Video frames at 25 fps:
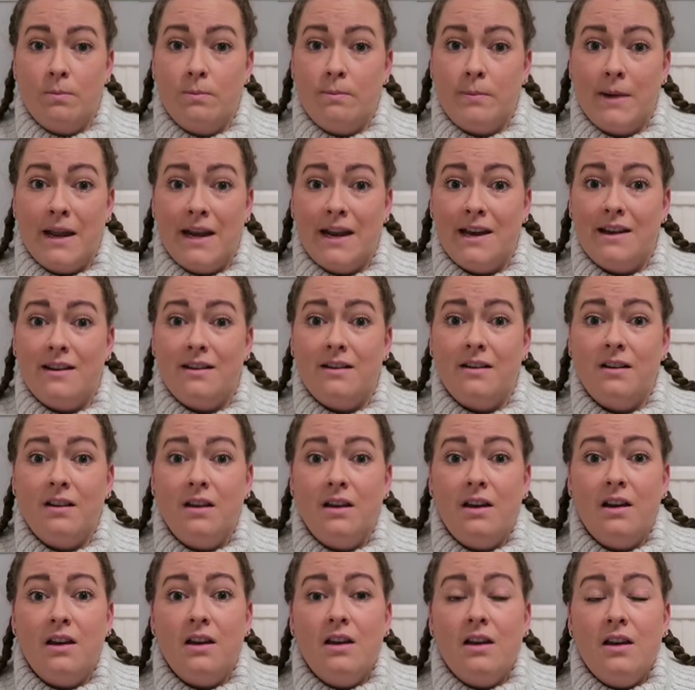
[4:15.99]
minute.
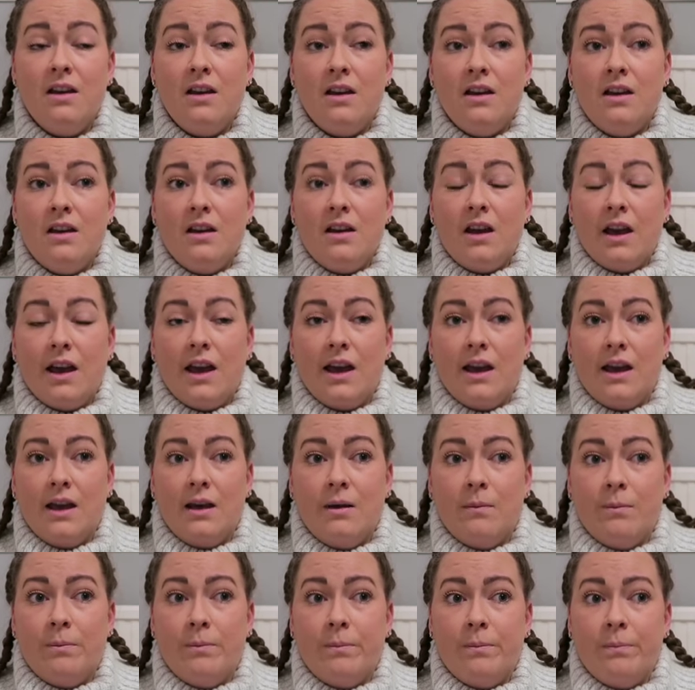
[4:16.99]

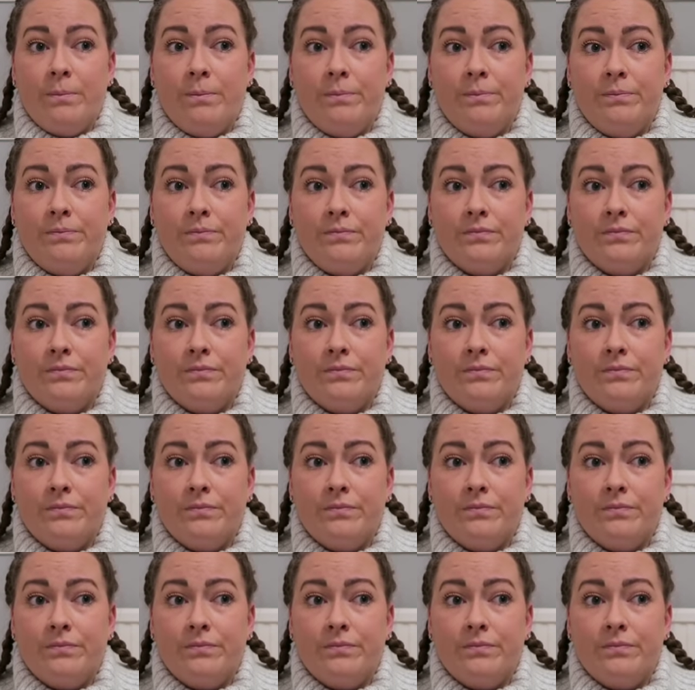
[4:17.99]
I